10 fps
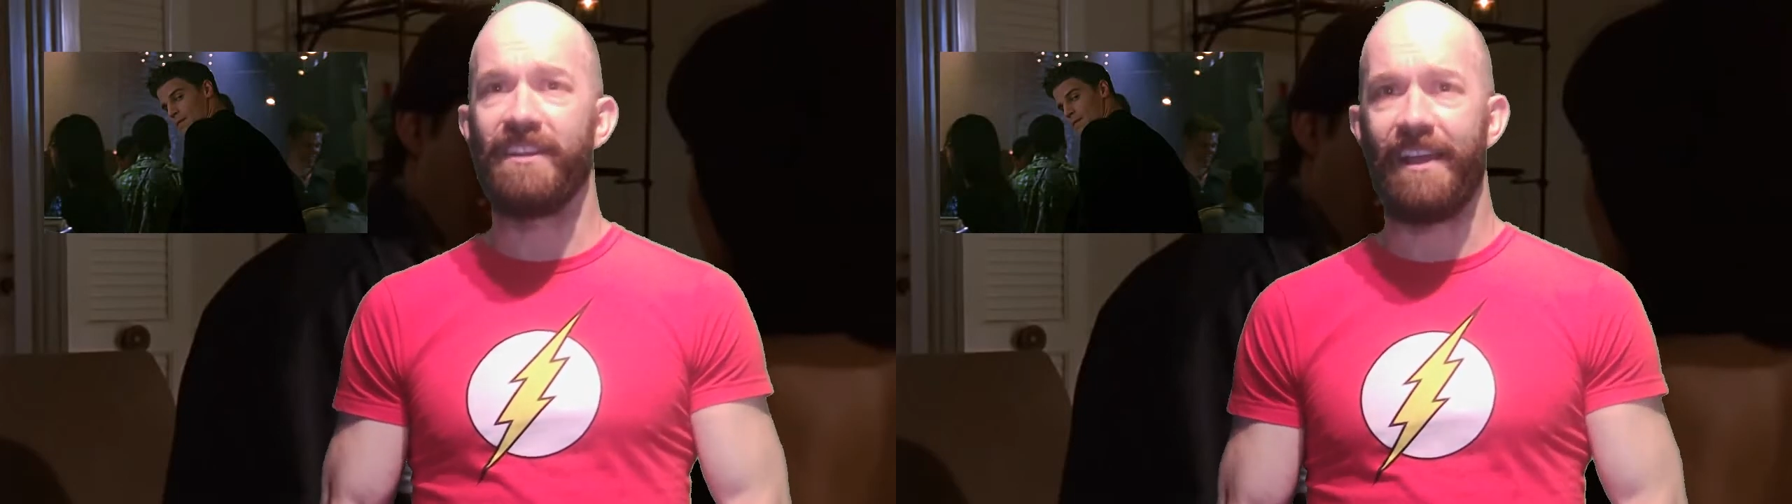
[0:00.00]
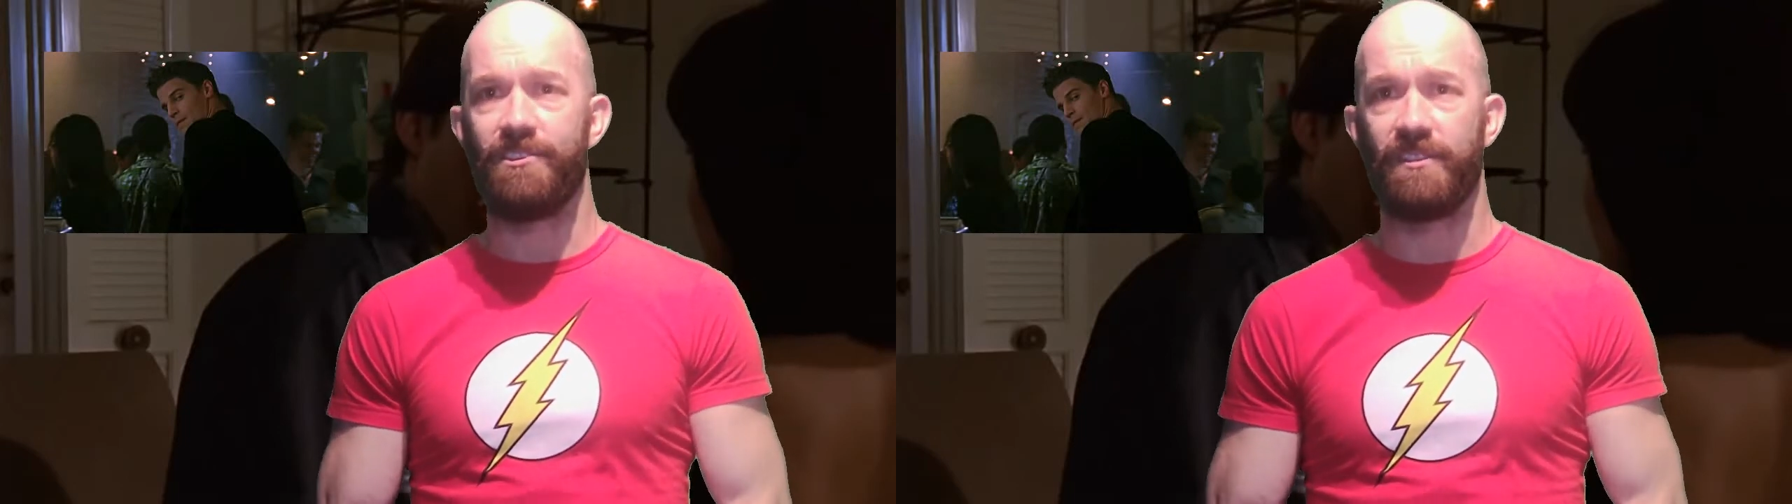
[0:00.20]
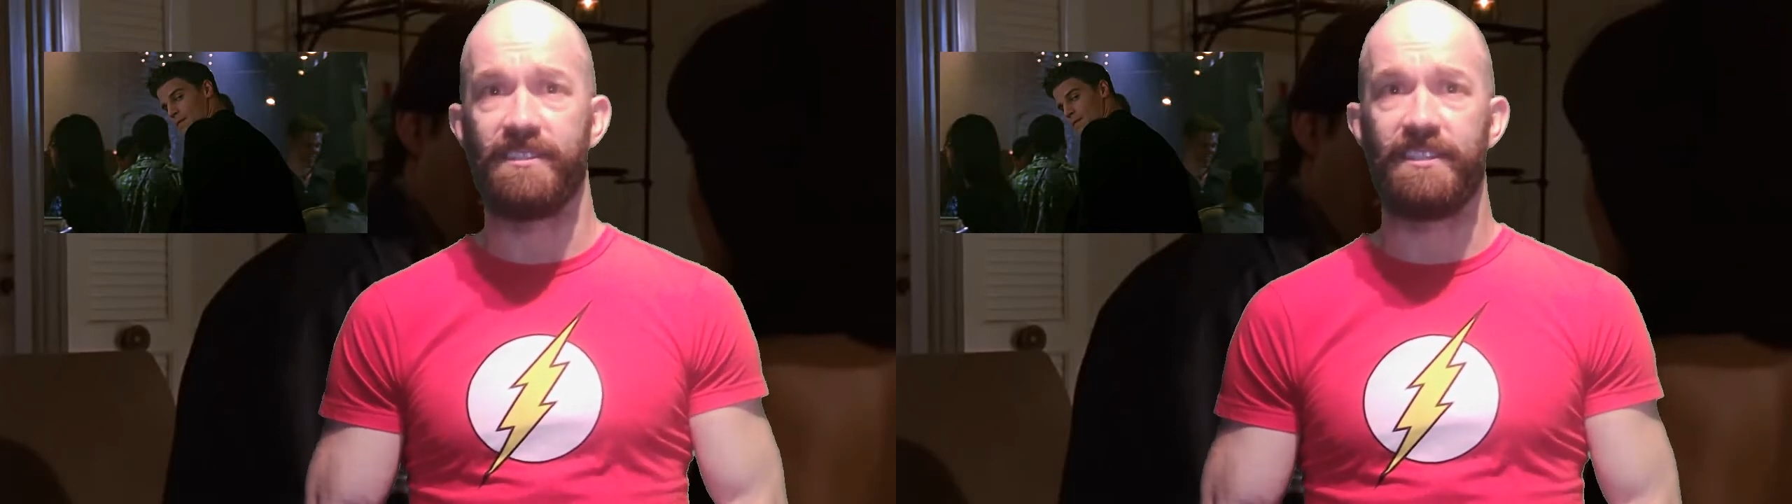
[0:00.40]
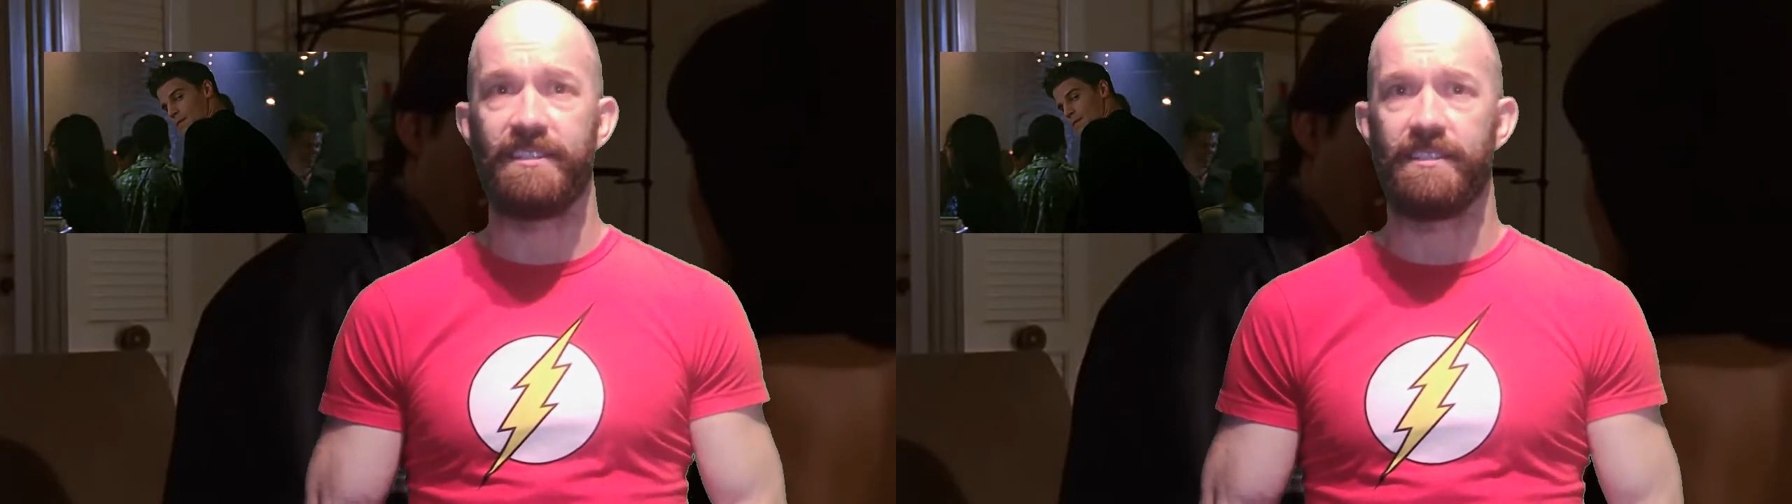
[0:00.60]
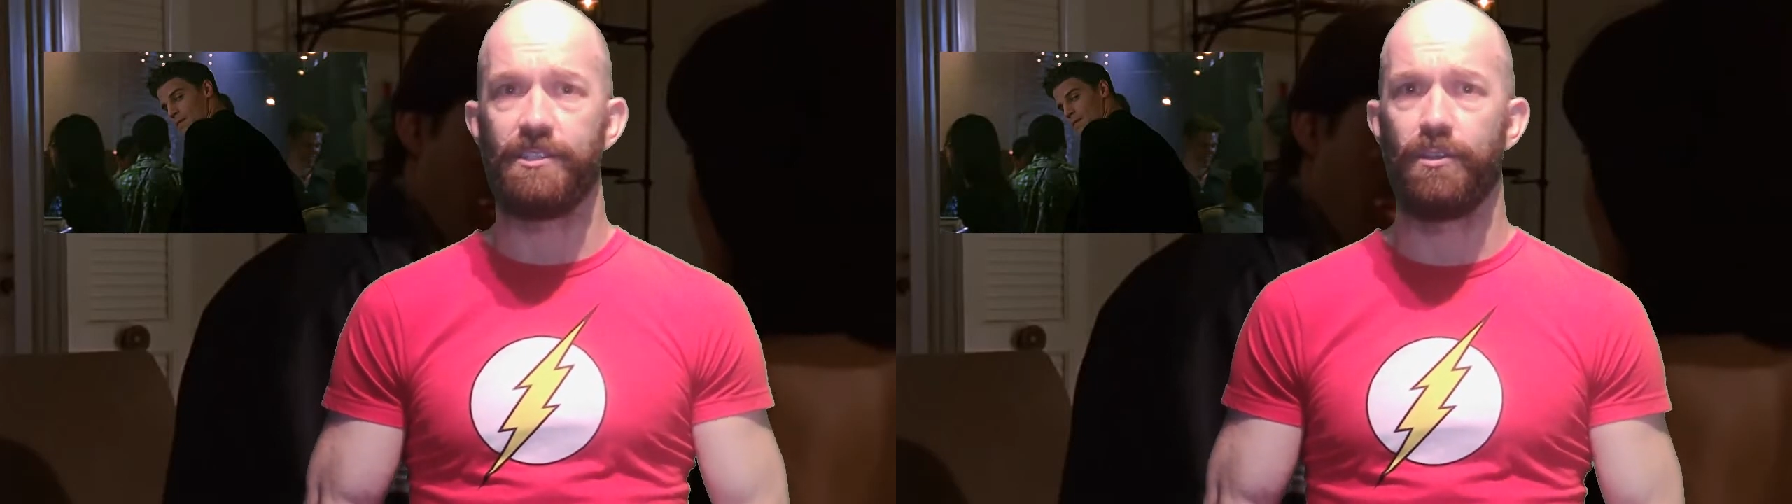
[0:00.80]
Angel in
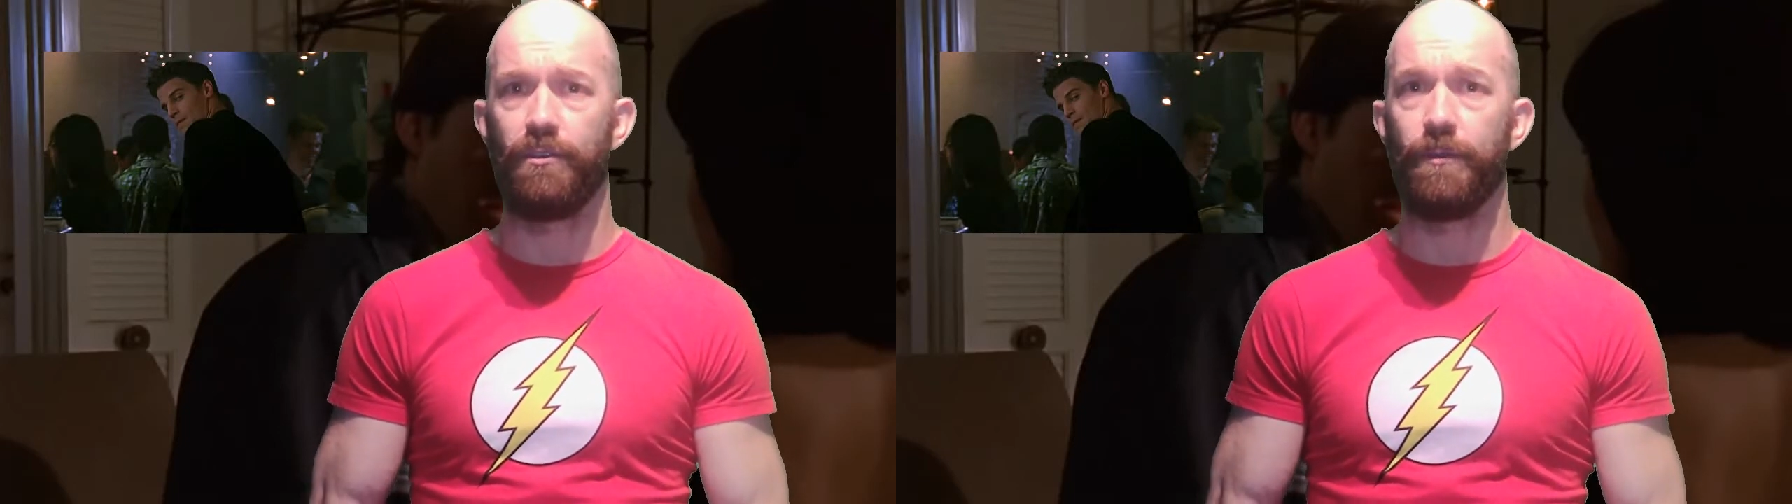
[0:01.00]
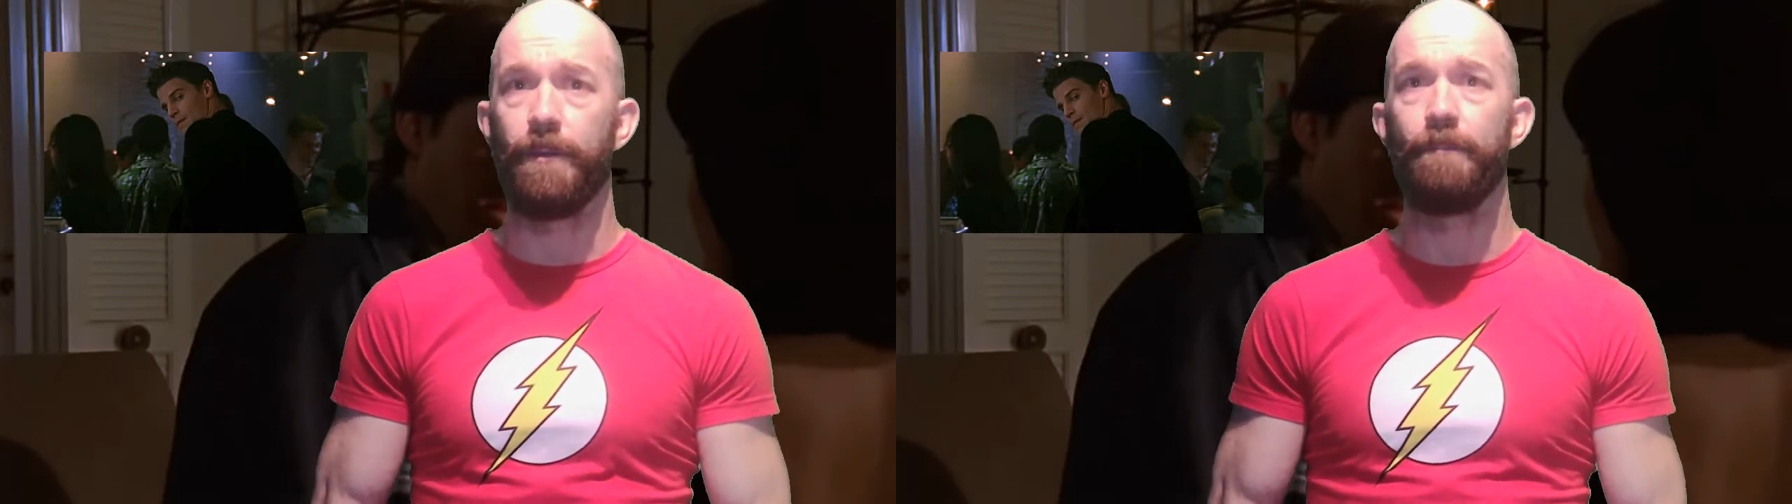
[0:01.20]
Season 2,